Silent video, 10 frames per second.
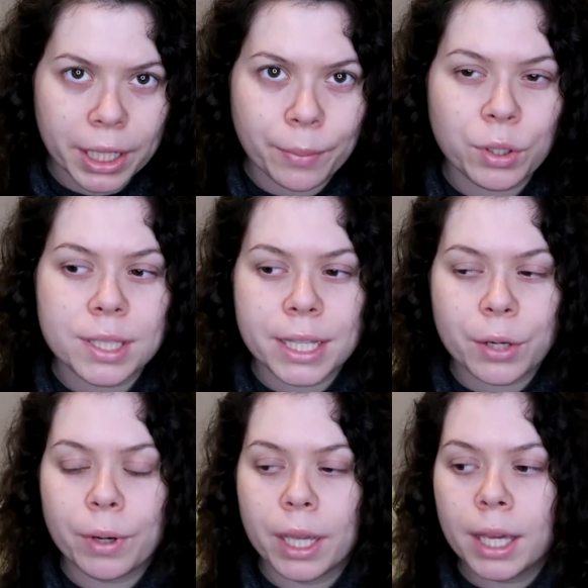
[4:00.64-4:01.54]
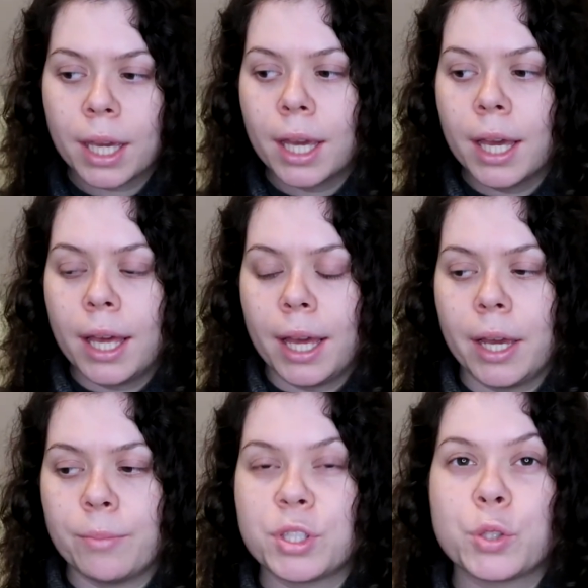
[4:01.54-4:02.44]
and I'm considering
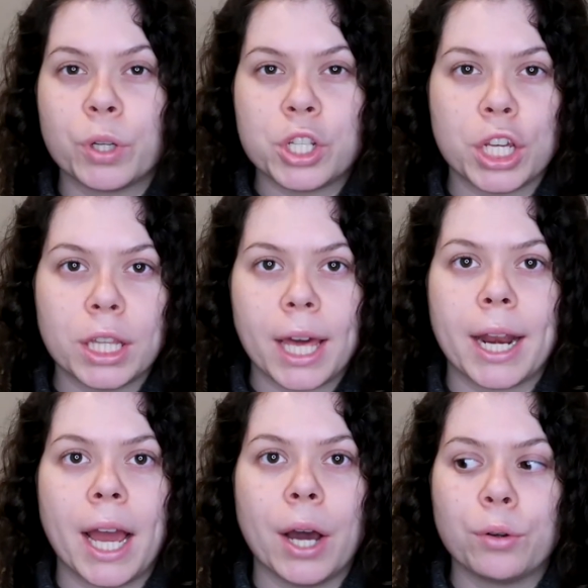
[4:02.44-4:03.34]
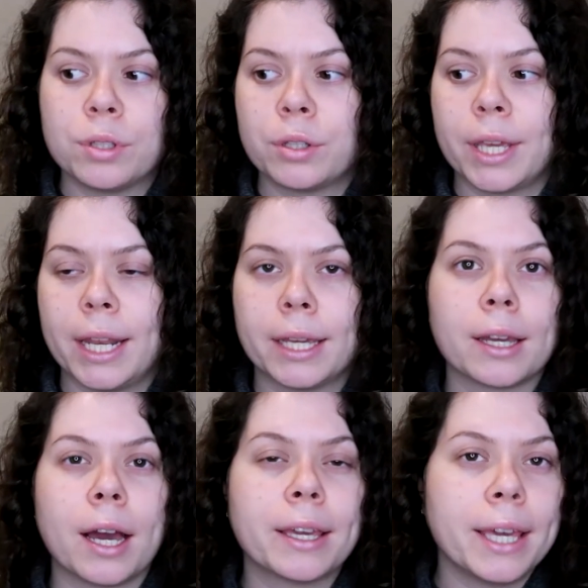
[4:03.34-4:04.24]
switching that out to getting
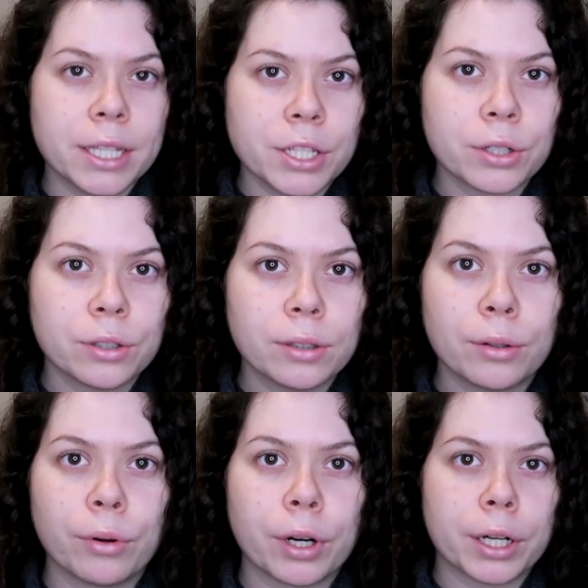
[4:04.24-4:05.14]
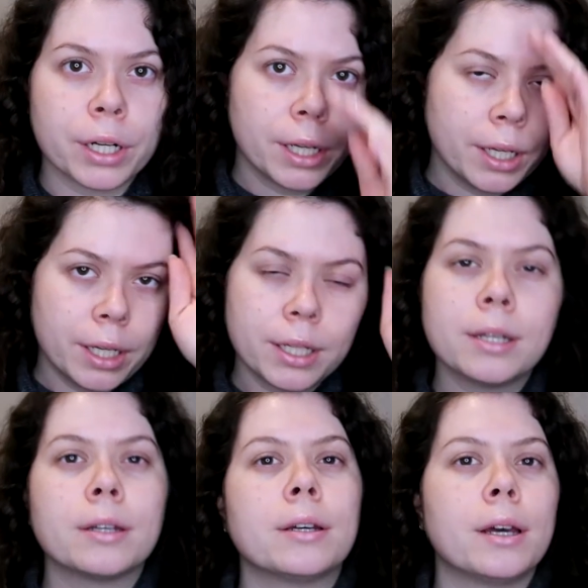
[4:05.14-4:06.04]
a Kindle or
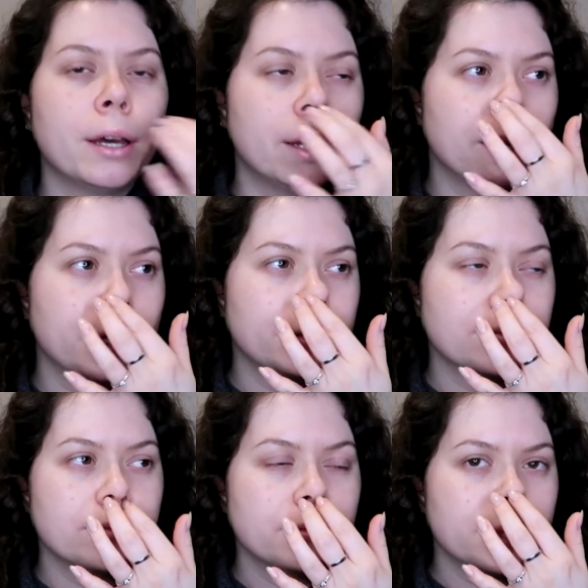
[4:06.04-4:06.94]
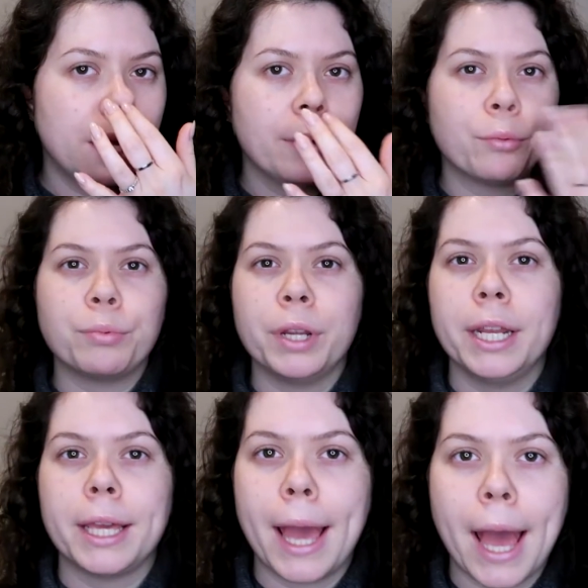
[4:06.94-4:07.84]
a
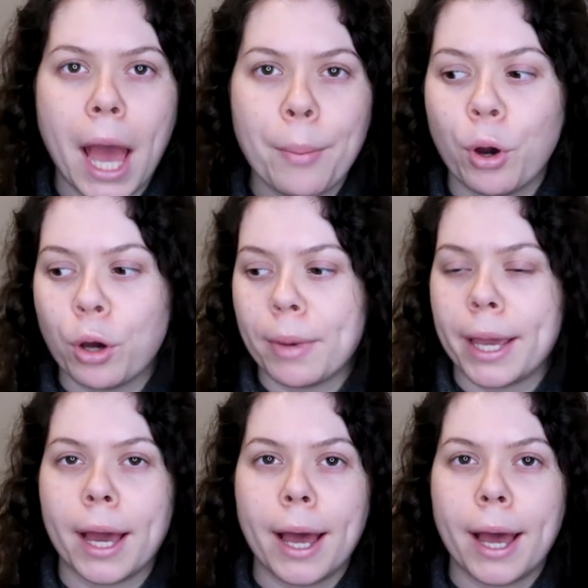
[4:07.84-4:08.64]
reading app on my